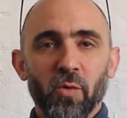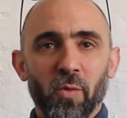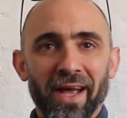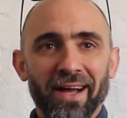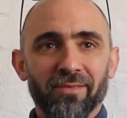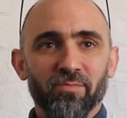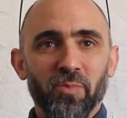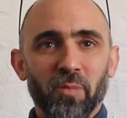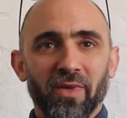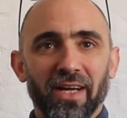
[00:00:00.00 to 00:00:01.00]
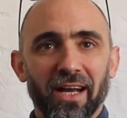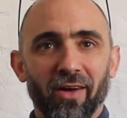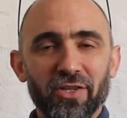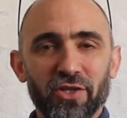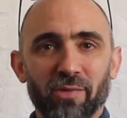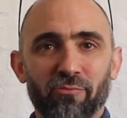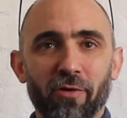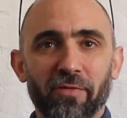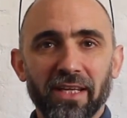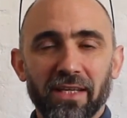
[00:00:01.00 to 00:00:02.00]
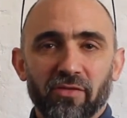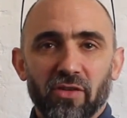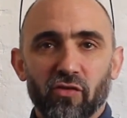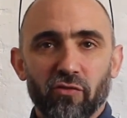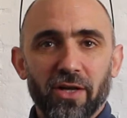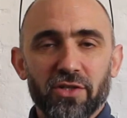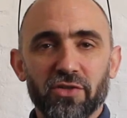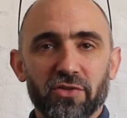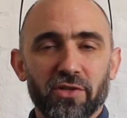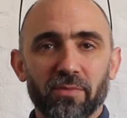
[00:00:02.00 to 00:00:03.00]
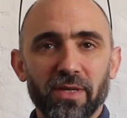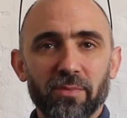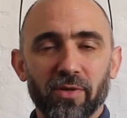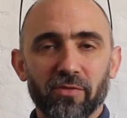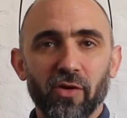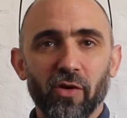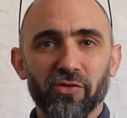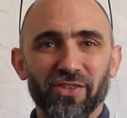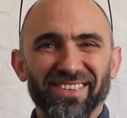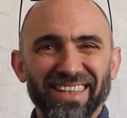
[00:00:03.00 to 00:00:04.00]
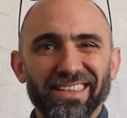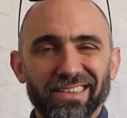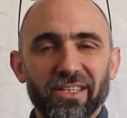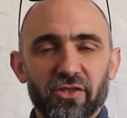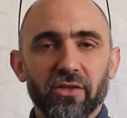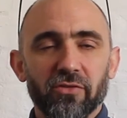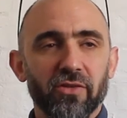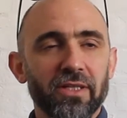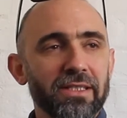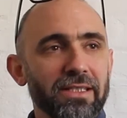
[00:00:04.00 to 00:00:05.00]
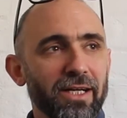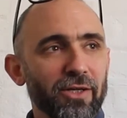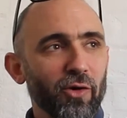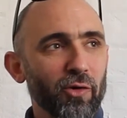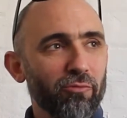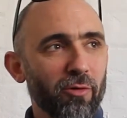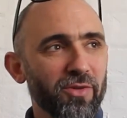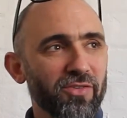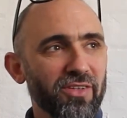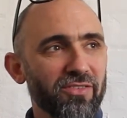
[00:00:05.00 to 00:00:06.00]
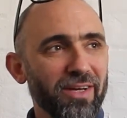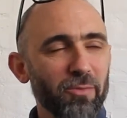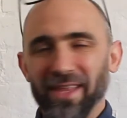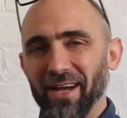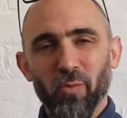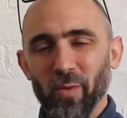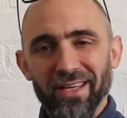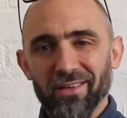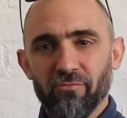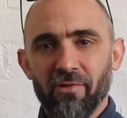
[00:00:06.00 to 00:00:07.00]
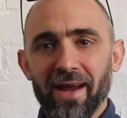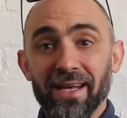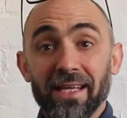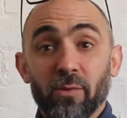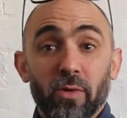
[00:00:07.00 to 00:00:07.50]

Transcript: where Elisha the prophet gives instructions to the people of God to dig ditches, and God promises that without wind and rain he